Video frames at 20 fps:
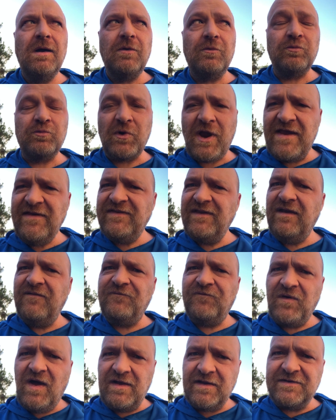raising
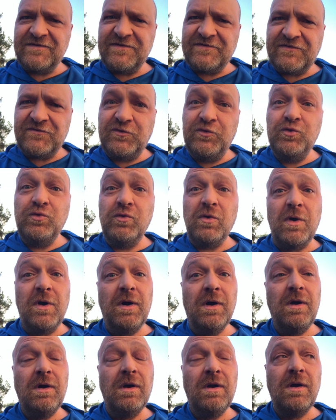funds to,
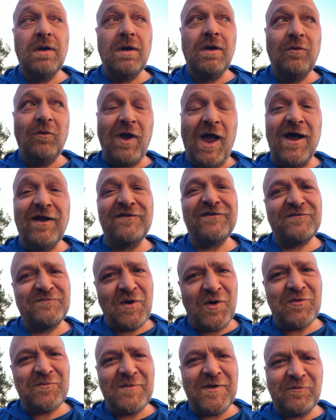well,
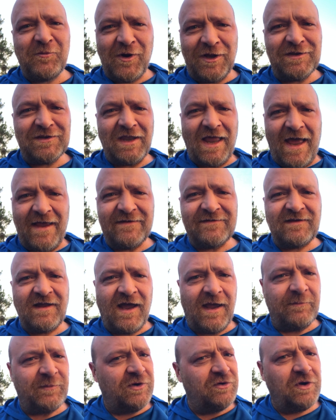smoke me one last
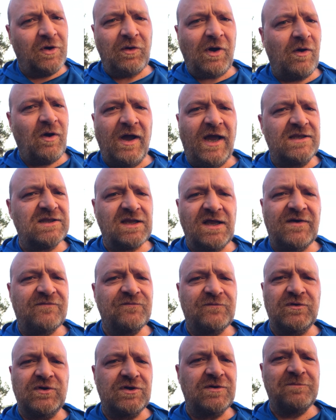time. You know how I
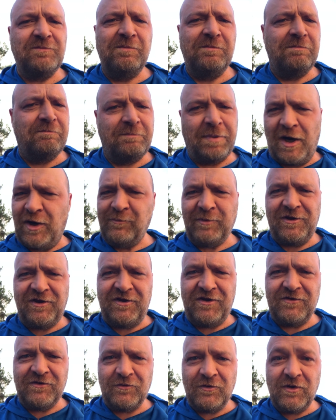love good
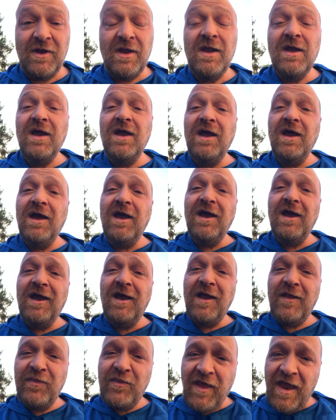barbecue.
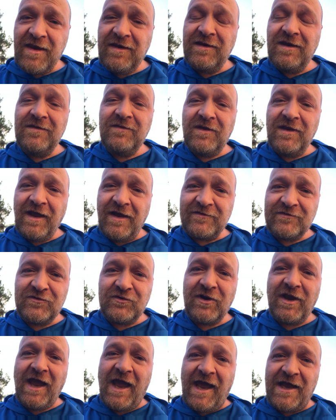And they need the
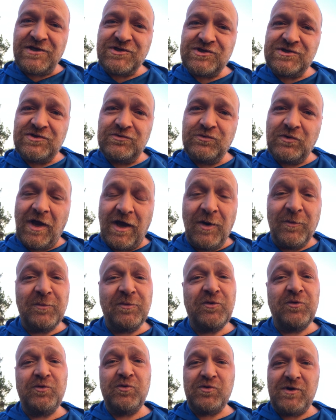extra cash to
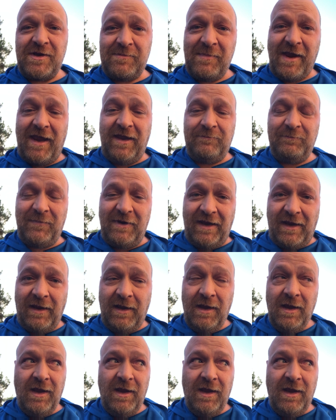help cremate me.